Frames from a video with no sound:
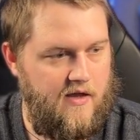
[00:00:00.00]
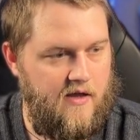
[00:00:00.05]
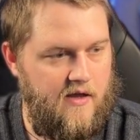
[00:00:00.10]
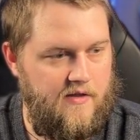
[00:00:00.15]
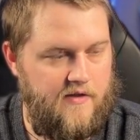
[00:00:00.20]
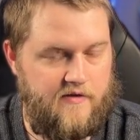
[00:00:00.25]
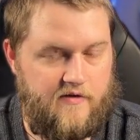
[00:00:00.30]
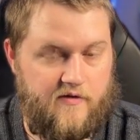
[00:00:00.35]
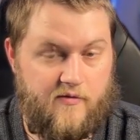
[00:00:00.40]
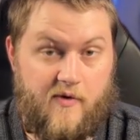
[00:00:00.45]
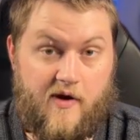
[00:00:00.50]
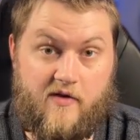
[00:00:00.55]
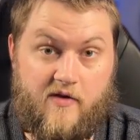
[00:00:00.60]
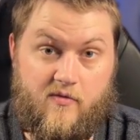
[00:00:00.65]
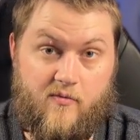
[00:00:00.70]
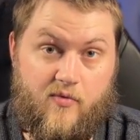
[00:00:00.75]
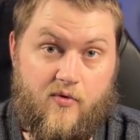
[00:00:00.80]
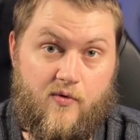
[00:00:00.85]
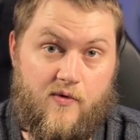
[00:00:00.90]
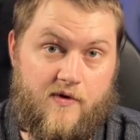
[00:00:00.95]
This is why it's
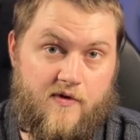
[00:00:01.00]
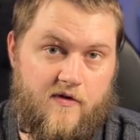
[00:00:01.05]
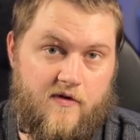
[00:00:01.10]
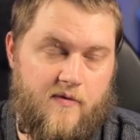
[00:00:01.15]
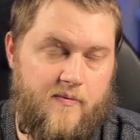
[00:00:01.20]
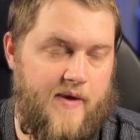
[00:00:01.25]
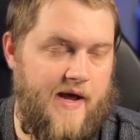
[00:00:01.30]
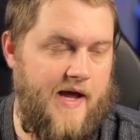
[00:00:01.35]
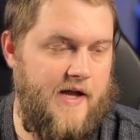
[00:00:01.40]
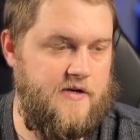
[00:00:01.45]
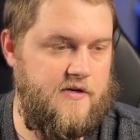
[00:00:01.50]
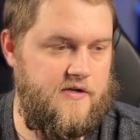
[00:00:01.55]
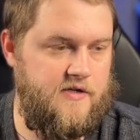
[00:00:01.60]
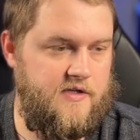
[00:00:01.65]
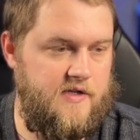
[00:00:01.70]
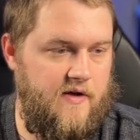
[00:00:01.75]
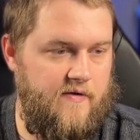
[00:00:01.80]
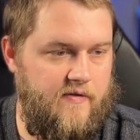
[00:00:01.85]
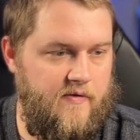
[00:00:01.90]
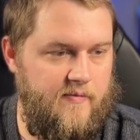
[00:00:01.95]
important to patch your
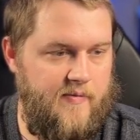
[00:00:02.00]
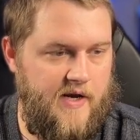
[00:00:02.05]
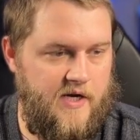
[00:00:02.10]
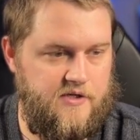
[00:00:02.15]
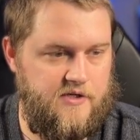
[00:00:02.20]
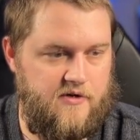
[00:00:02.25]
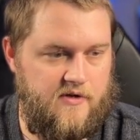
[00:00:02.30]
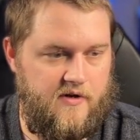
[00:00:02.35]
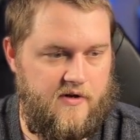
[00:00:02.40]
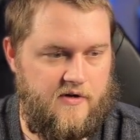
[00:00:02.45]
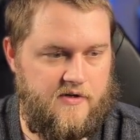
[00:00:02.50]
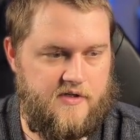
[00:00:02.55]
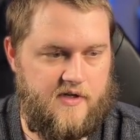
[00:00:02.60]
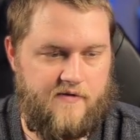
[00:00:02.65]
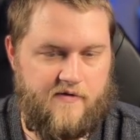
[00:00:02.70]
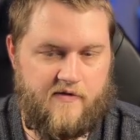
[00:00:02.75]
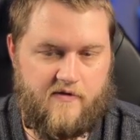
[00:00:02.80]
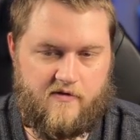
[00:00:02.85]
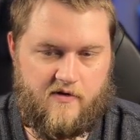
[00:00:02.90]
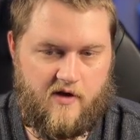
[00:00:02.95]
stuff and make sure that your
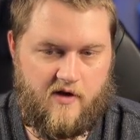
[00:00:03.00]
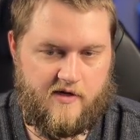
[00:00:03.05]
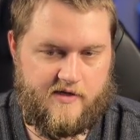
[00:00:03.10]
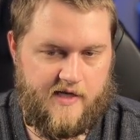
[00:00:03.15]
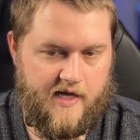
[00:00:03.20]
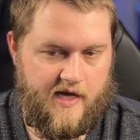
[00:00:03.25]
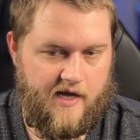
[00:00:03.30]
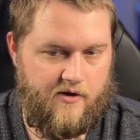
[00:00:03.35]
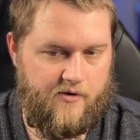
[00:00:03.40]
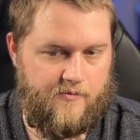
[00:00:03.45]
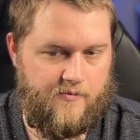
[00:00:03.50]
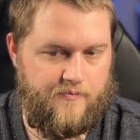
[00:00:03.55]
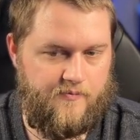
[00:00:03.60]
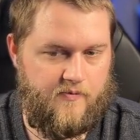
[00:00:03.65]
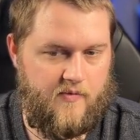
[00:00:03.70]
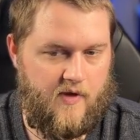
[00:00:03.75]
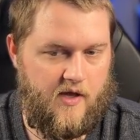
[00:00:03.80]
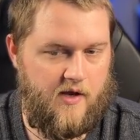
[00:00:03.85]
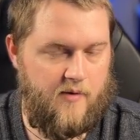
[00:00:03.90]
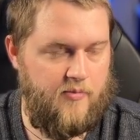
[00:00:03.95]
stuff is locked down
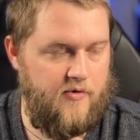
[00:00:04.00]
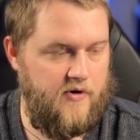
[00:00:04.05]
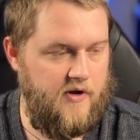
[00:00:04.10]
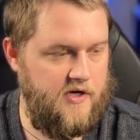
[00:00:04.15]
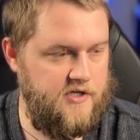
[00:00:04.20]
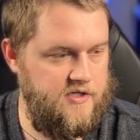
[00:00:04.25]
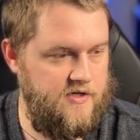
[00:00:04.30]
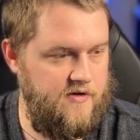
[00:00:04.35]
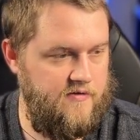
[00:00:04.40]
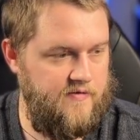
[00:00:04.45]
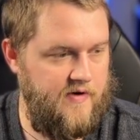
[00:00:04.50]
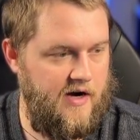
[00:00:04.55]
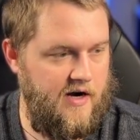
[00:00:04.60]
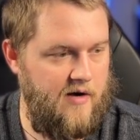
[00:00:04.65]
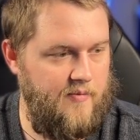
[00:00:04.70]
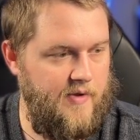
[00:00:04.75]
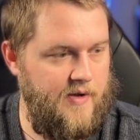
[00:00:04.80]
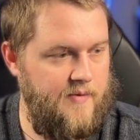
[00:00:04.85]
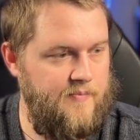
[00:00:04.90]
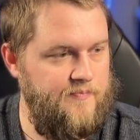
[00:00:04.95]
in a production
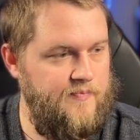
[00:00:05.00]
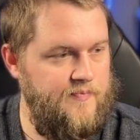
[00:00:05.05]
environment.